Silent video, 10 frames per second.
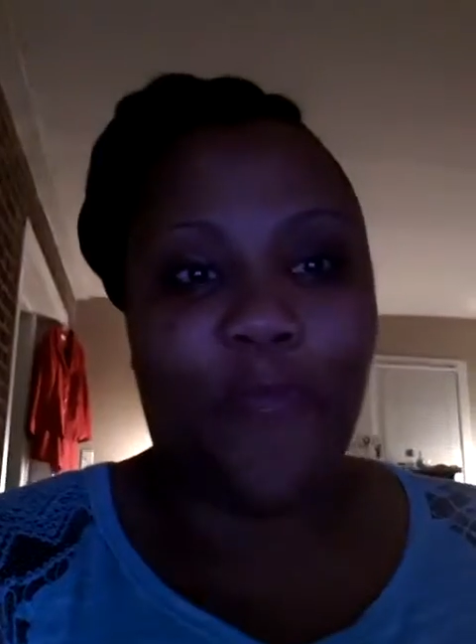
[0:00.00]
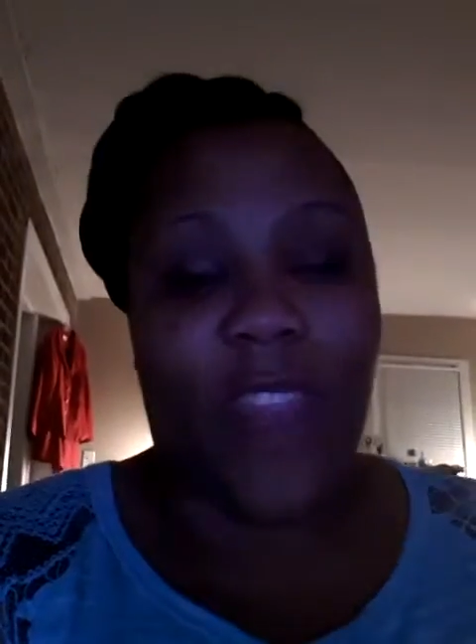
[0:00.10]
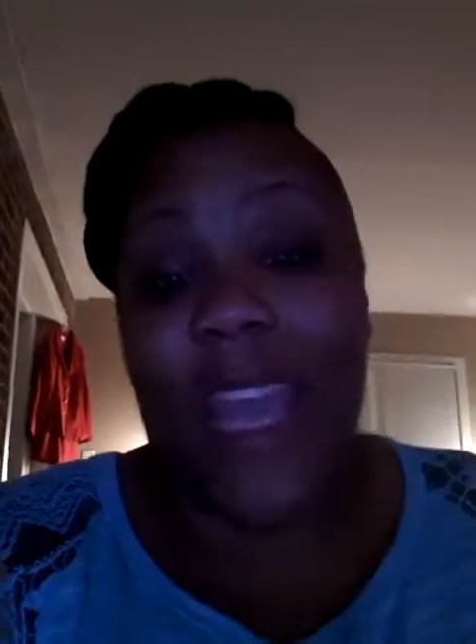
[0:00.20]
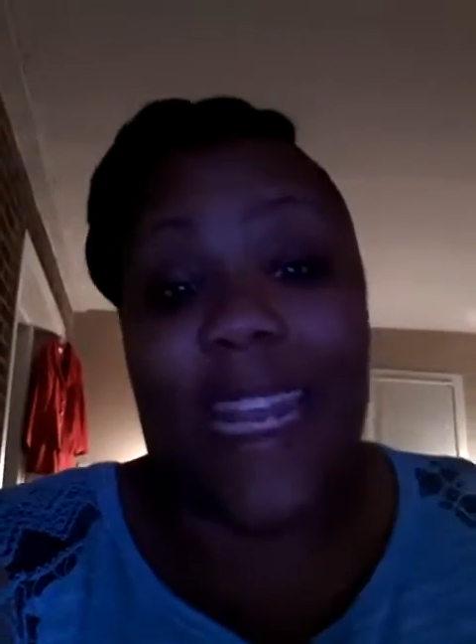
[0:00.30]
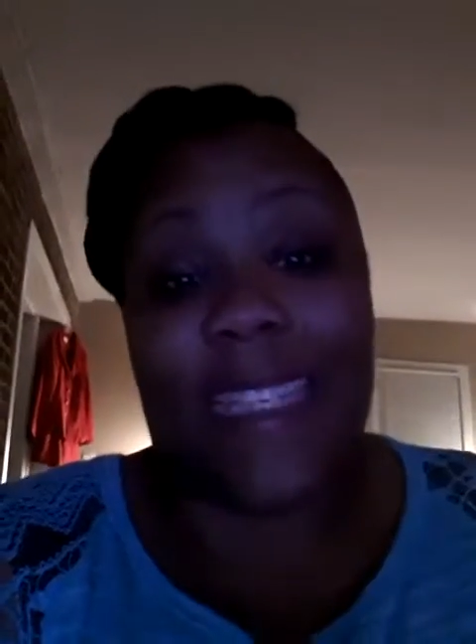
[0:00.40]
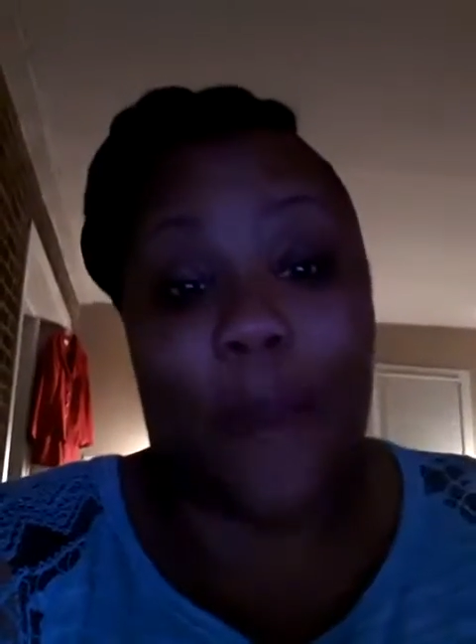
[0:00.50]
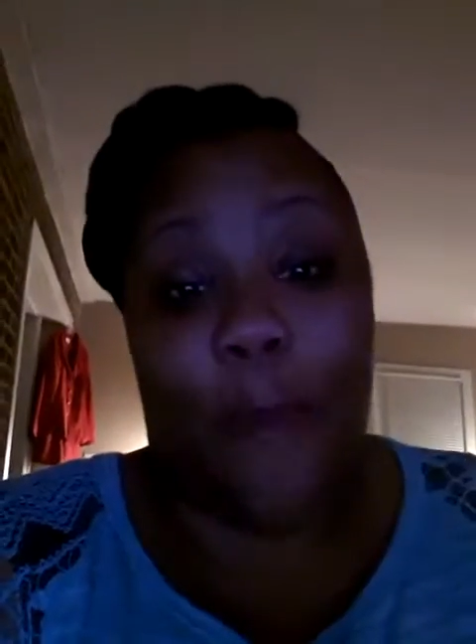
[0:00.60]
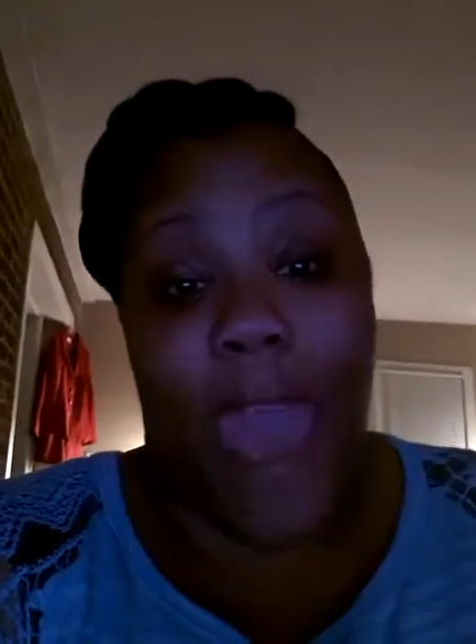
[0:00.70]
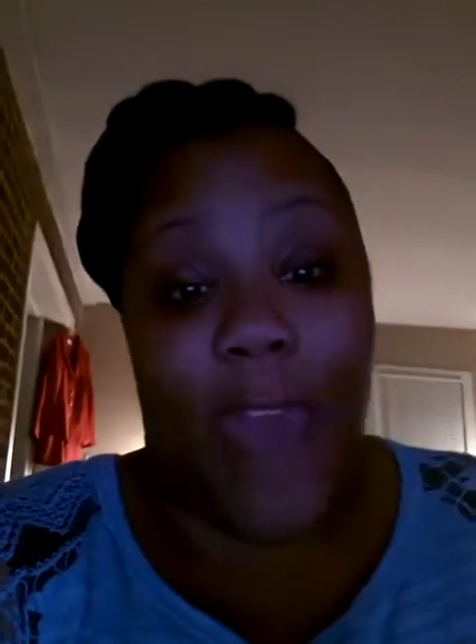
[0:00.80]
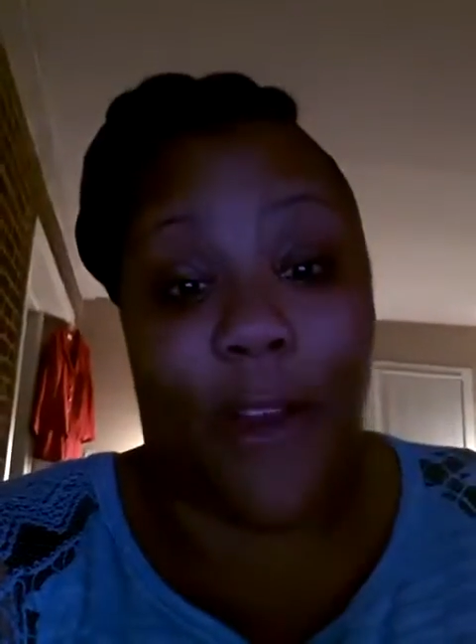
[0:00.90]
it doesn't
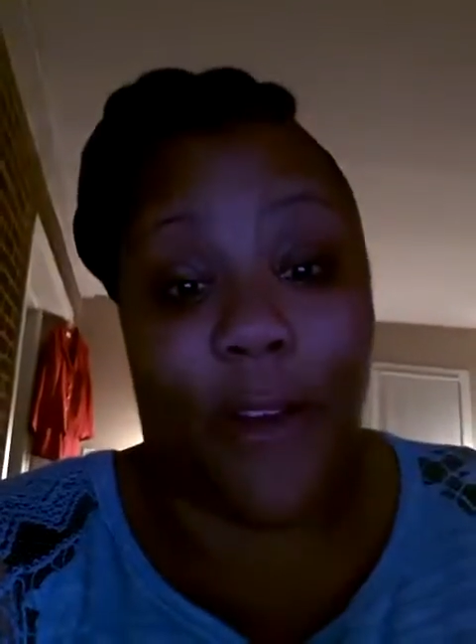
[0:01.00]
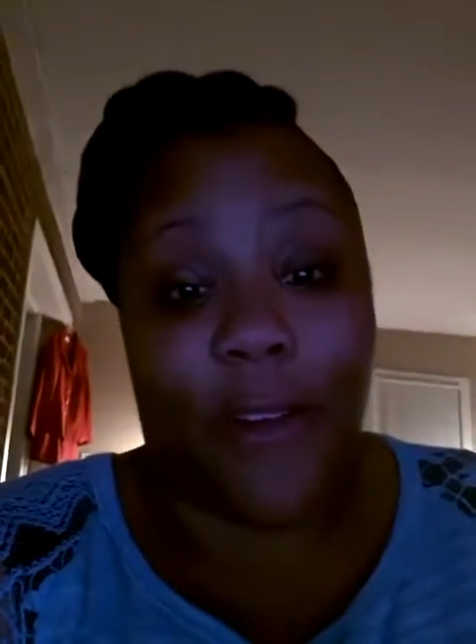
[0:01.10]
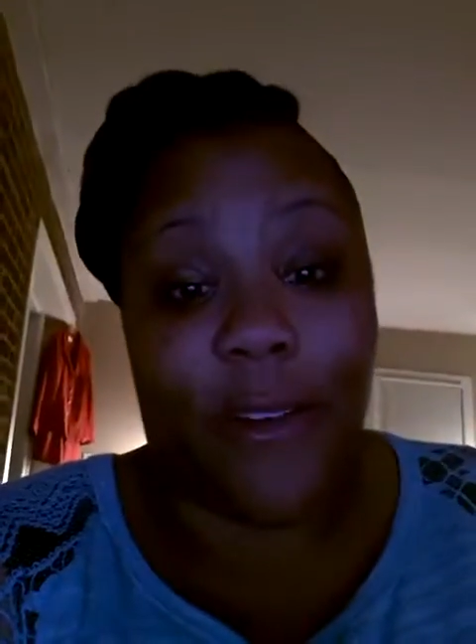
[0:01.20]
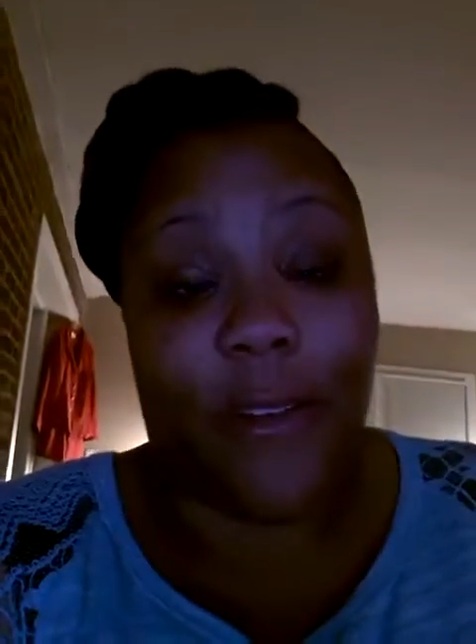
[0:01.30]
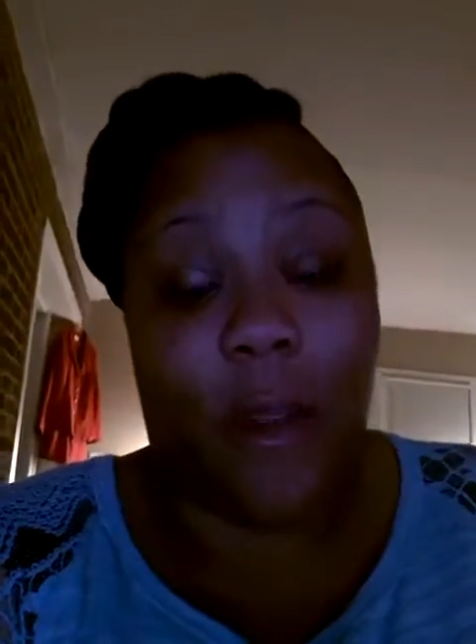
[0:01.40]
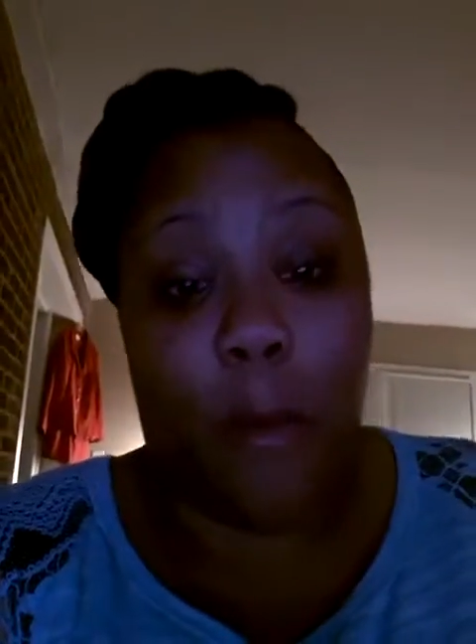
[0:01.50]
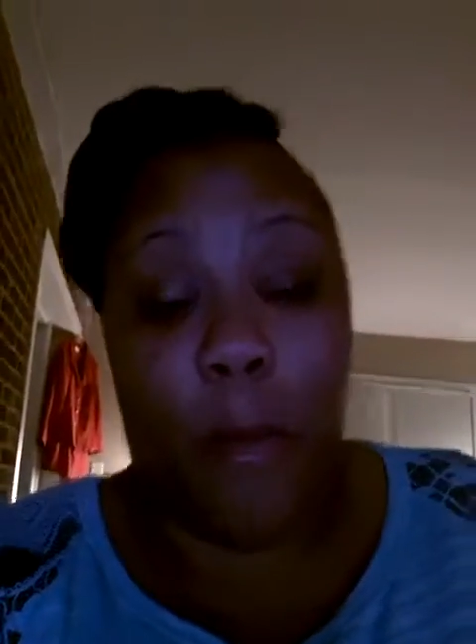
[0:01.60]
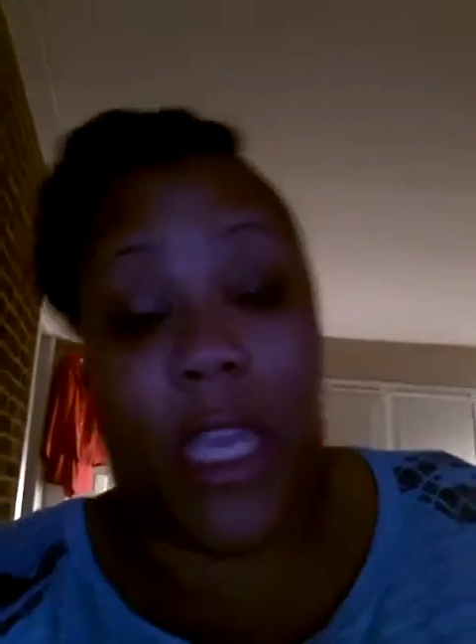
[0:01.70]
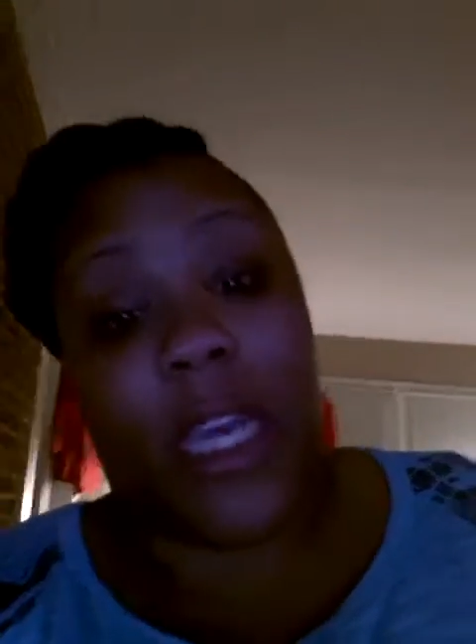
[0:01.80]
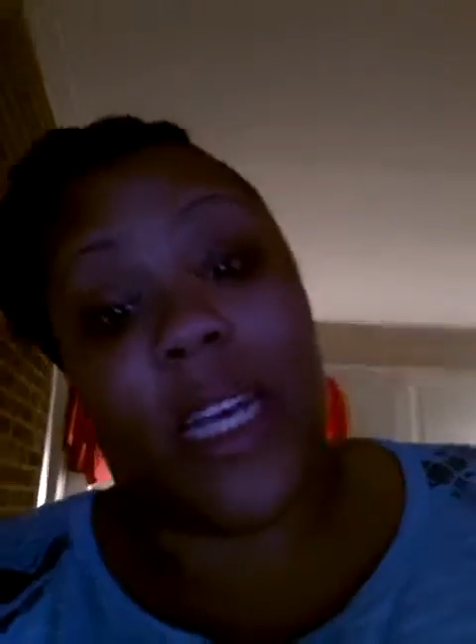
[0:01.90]
matter,
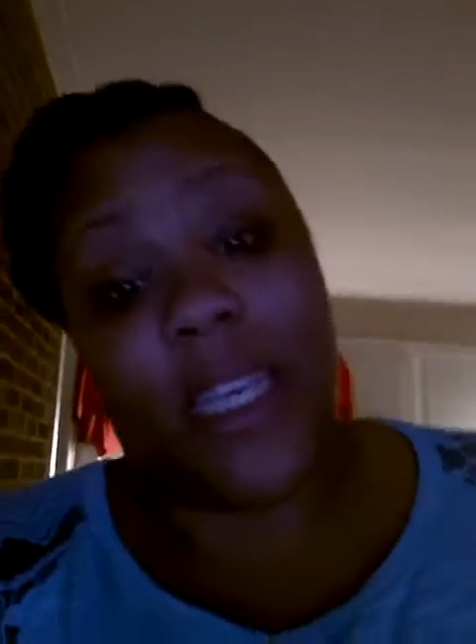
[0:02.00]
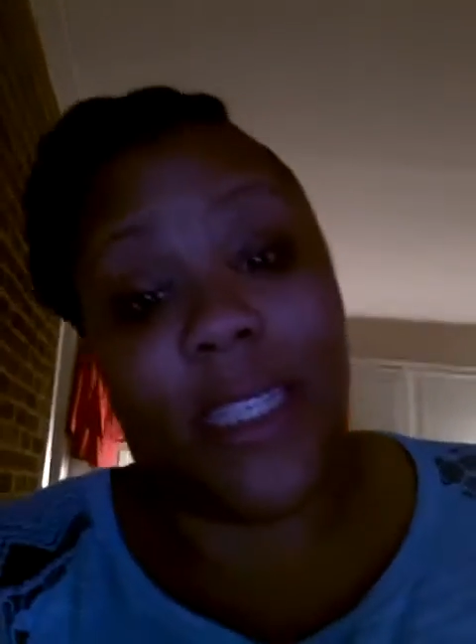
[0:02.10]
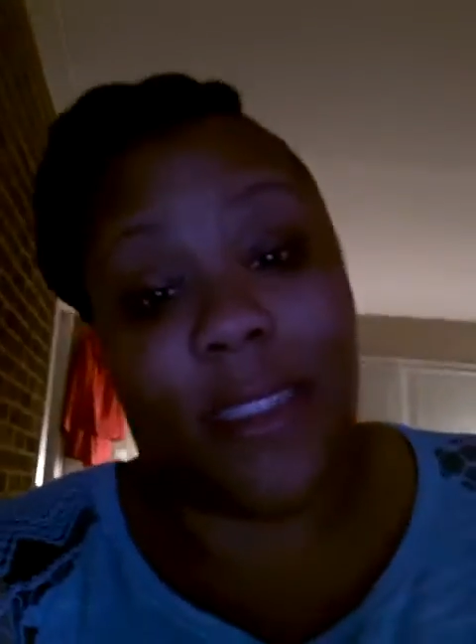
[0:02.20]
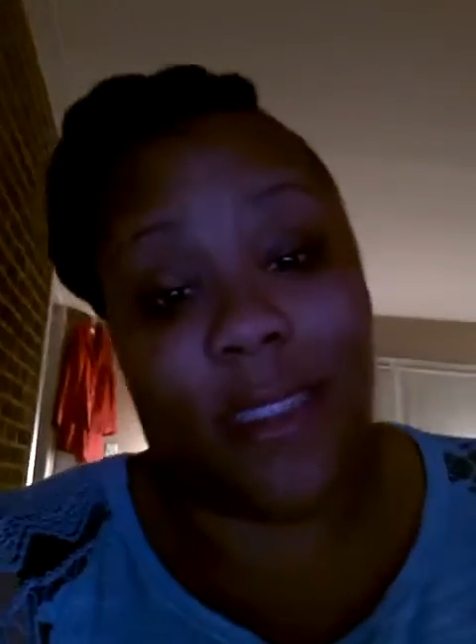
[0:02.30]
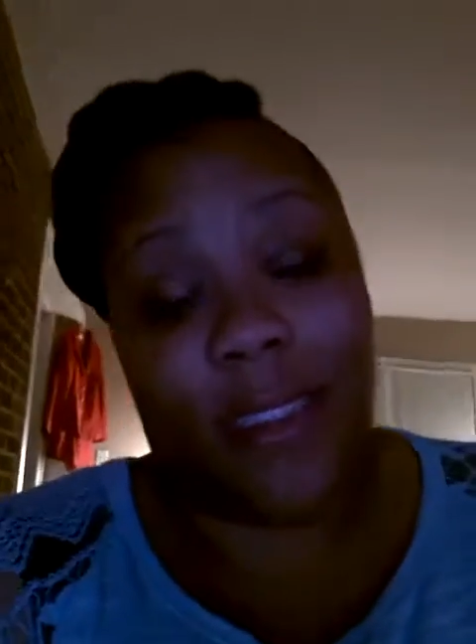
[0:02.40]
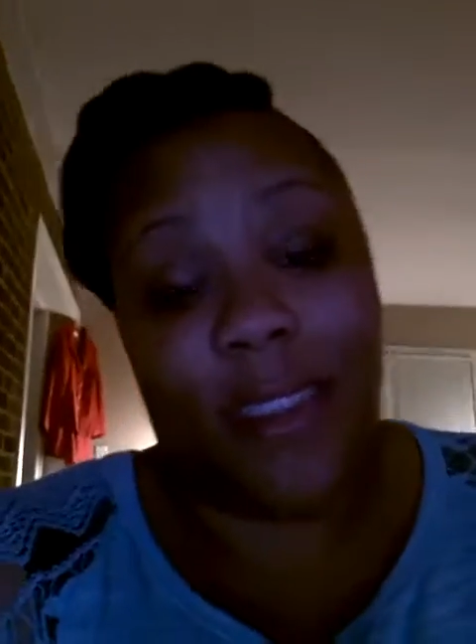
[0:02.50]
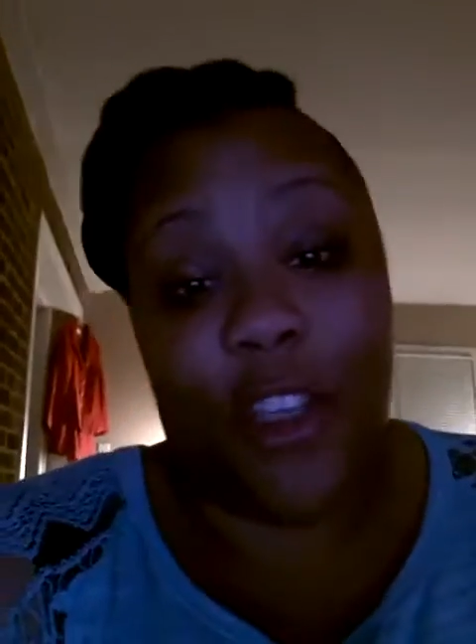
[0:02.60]
because